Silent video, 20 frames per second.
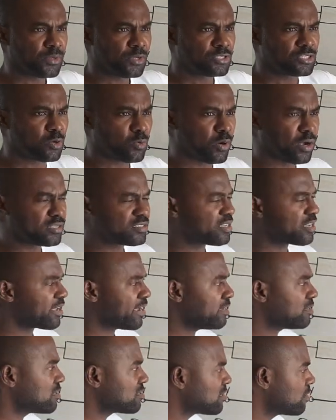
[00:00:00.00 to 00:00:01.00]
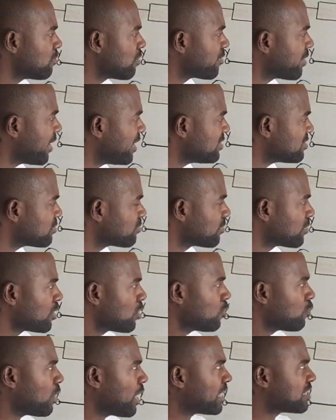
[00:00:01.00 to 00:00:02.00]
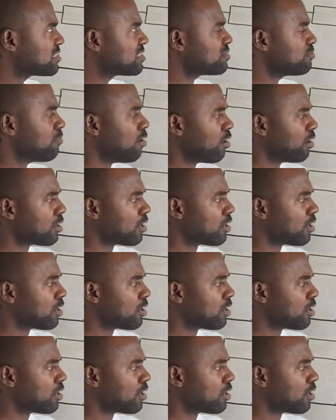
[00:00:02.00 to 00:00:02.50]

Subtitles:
So once again, to summarize, at small